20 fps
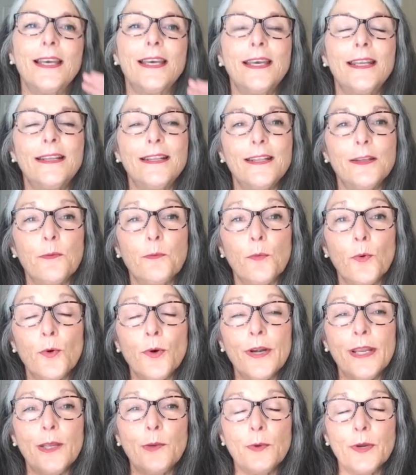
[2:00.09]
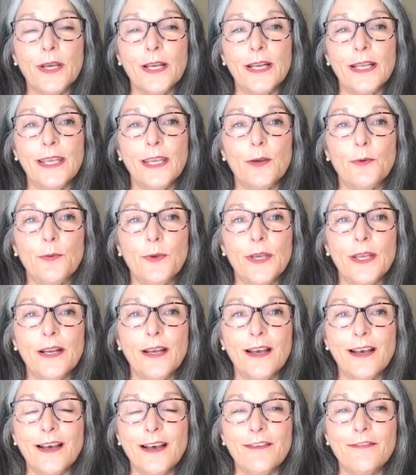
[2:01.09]
And in the morning, we're going to get rid
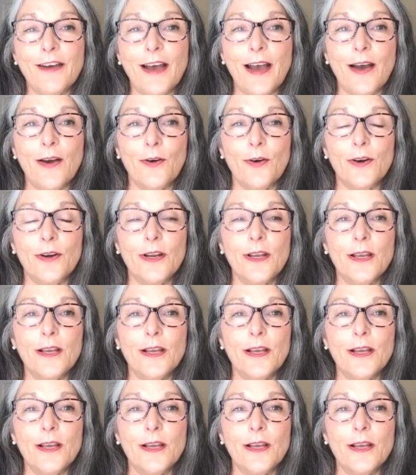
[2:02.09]
of our